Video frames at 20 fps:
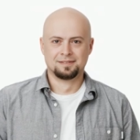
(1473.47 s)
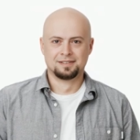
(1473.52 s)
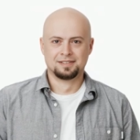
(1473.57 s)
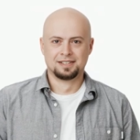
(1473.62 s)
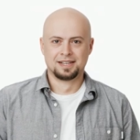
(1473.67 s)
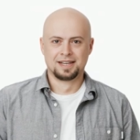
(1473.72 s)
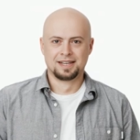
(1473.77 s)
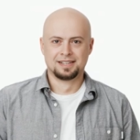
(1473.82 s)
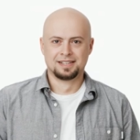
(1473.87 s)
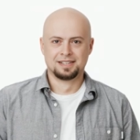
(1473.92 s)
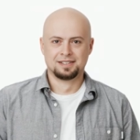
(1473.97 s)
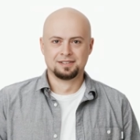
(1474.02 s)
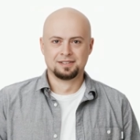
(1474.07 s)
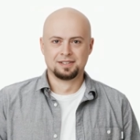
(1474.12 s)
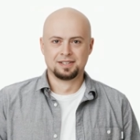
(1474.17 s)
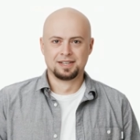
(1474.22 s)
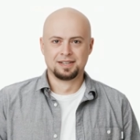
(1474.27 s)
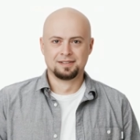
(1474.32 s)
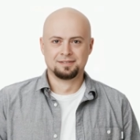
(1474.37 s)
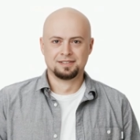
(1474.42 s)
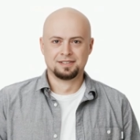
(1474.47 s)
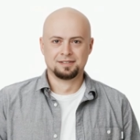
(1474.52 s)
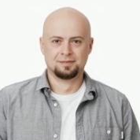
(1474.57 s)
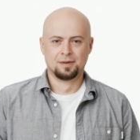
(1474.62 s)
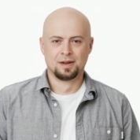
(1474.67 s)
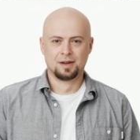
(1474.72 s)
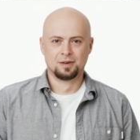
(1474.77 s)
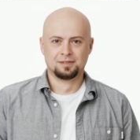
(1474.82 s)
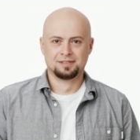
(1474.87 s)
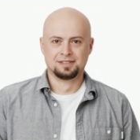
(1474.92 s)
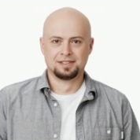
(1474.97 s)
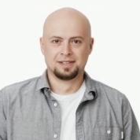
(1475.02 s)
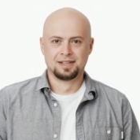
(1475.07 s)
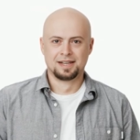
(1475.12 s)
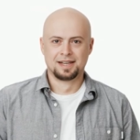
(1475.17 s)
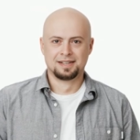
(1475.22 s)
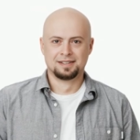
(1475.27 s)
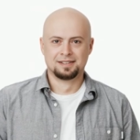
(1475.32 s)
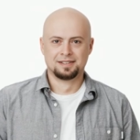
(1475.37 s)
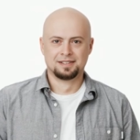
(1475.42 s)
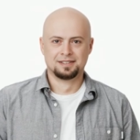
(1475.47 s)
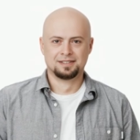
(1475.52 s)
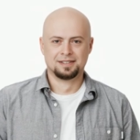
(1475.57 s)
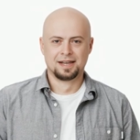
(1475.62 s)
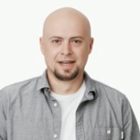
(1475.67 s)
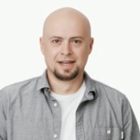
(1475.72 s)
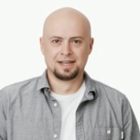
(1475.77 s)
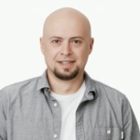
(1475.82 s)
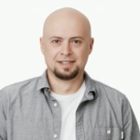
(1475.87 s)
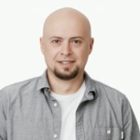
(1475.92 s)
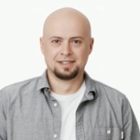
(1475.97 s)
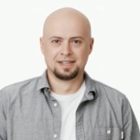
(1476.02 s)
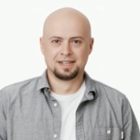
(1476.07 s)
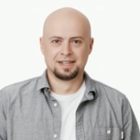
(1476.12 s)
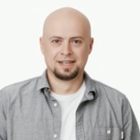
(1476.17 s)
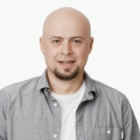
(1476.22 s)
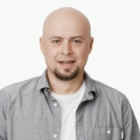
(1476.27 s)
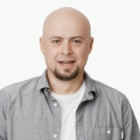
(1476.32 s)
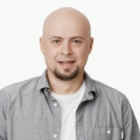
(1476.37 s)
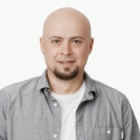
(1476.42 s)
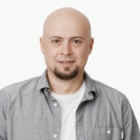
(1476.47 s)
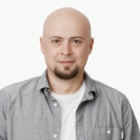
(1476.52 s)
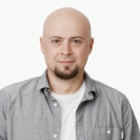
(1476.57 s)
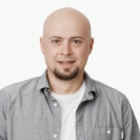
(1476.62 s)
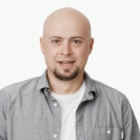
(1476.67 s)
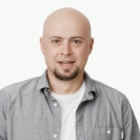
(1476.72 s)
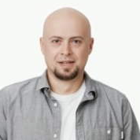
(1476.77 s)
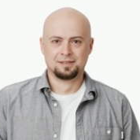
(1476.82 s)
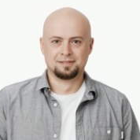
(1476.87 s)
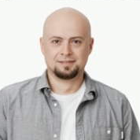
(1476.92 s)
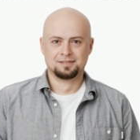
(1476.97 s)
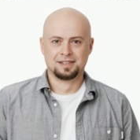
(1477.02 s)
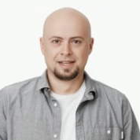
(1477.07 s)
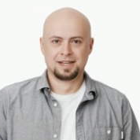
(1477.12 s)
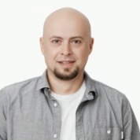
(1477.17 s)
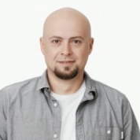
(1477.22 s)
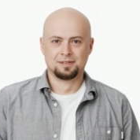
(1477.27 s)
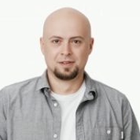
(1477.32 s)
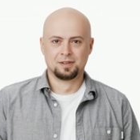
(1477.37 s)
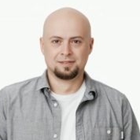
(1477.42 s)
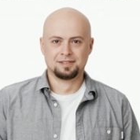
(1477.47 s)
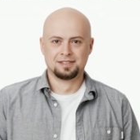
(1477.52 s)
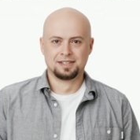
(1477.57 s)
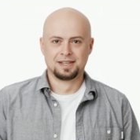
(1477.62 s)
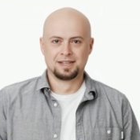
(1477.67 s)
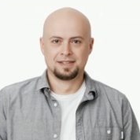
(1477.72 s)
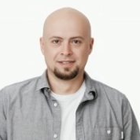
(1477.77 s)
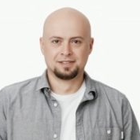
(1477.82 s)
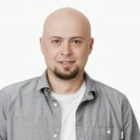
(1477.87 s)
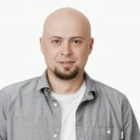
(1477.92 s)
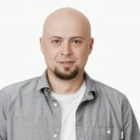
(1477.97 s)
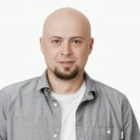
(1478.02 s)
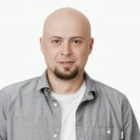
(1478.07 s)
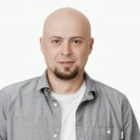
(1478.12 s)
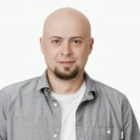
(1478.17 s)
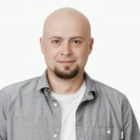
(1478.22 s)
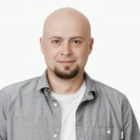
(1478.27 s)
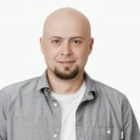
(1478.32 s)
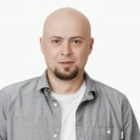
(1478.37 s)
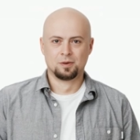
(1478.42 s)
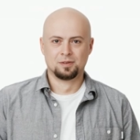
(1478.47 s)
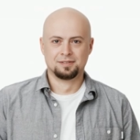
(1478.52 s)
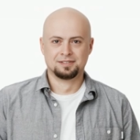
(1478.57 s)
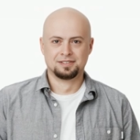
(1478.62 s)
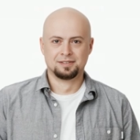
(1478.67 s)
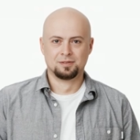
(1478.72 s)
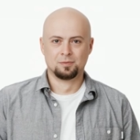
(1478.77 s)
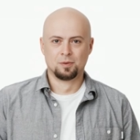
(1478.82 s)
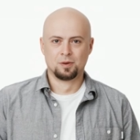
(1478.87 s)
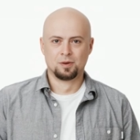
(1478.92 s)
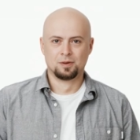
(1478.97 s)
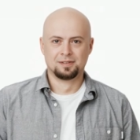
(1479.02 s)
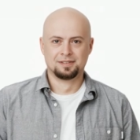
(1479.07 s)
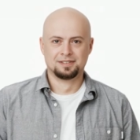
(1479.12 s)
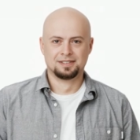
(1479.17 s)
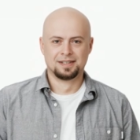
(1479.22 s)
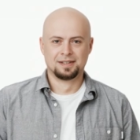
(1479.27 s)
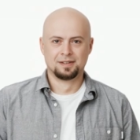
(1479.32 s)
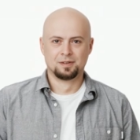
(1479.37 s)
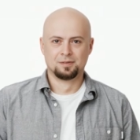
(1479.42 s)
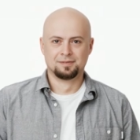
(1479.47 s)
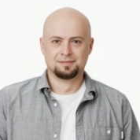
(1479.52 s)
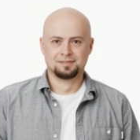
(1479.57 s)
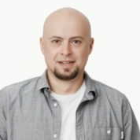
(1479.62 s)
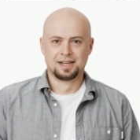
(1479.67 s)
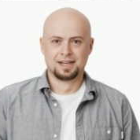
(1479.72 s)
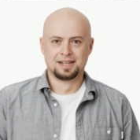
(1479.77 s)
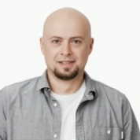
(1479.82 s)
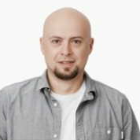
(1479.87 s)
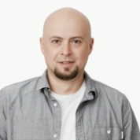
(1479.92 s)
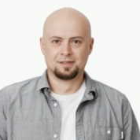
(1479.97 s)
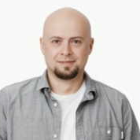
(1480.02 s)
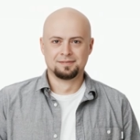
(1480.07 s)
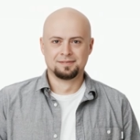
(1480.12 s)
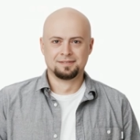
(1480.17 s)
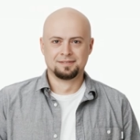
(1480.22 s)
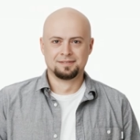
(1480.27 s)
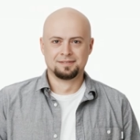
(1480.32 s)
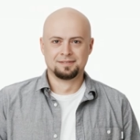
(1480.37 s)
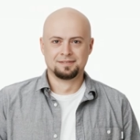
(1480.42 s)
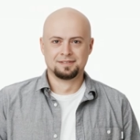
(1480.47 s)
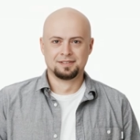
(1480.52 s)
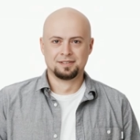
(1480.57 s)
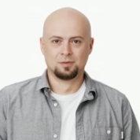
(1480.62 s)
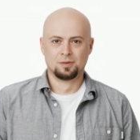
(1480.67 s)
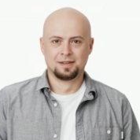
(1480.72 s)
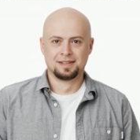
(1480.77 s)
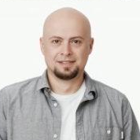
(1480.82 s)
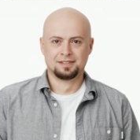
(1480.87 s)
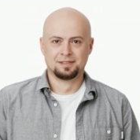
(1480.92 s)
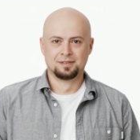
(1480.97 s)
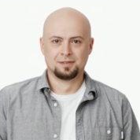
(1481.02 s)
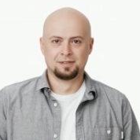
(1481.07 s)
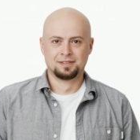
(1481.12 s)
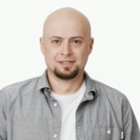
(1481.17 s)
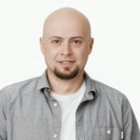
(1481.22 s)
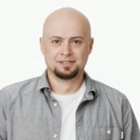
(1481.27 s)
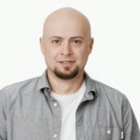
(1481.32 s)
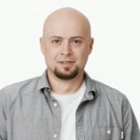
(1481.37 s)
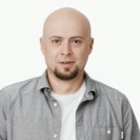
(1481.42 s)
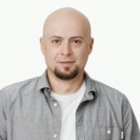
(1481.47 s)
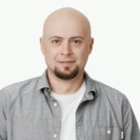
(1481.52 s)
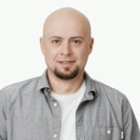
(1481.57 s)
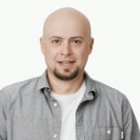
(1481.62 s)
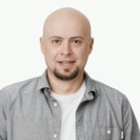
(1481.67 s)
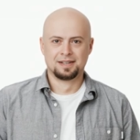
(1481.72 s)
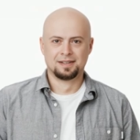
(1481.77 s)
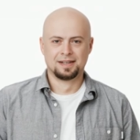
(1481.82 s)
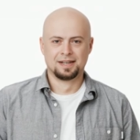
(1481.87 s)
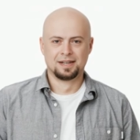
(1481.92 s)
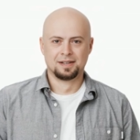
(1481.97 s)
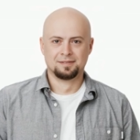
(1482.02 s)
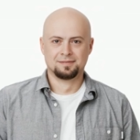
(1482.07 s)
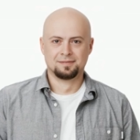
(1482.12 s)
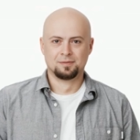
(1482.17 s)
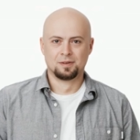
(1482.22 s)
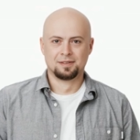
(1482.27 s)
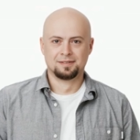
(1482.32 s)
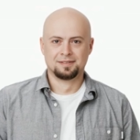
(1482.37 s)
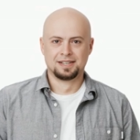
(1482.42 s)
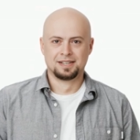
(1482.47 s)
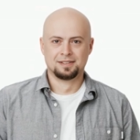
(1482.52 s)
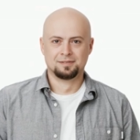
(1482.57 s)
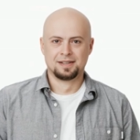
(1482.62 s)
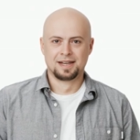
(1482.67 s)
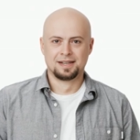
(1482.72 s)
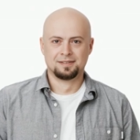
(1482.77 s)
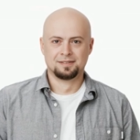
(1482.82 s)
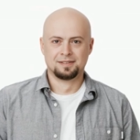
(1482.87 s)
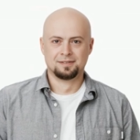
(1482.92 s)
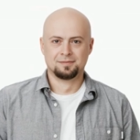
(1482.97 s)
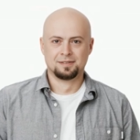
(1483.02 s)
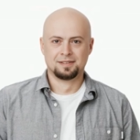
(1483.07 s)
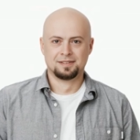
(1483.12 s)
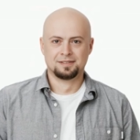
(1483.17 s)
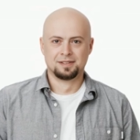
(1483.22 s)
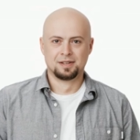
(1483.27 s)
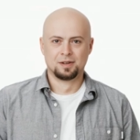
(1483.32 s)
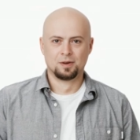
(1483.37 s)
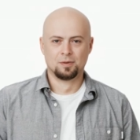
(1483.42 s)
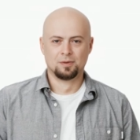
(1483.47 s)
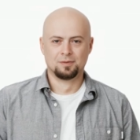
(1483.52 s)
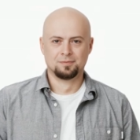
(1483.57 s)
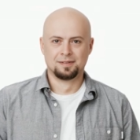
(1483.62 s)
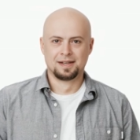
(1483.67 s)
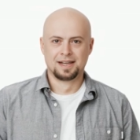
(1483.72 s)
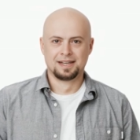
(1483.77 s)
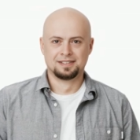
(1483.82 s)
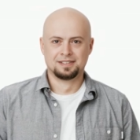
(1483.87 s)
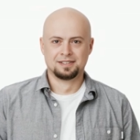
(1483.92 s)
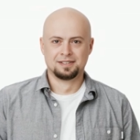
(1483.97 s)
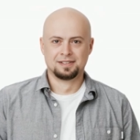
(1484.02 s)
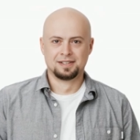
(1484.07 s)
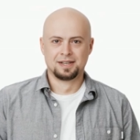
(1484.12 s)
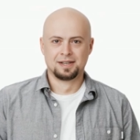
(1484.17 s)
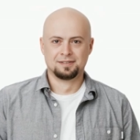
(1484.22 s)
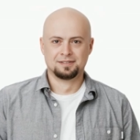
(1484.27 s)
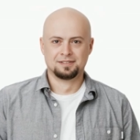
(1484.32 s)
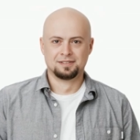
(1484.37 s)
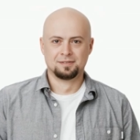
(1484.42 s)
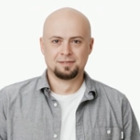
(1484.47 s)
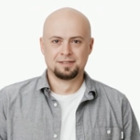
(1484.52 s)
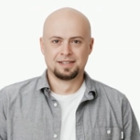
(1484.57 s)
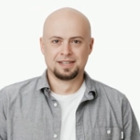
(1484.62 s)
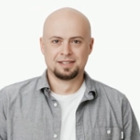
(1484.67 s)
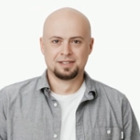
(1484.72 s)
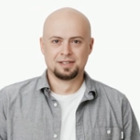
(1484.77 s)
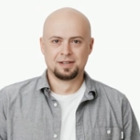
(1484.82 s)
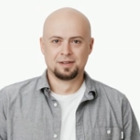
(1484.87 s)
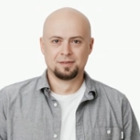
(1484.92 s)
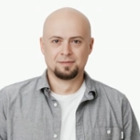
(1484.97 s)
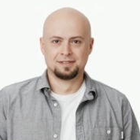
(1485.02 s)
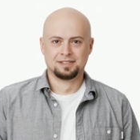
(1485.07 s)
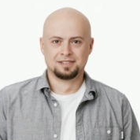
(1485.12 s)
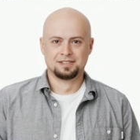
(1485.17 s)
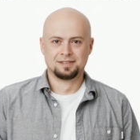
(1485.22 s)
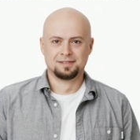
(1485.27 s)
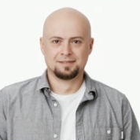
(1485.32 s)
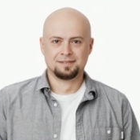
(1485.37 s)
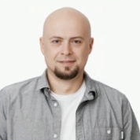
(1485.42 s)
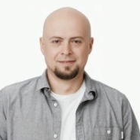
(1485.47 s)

Jagged cliffs rose on either side, and the path narrowed until they were forced to walk single file. The wind grew stronger, whipping around them with a cold bite that cut through their cloaks.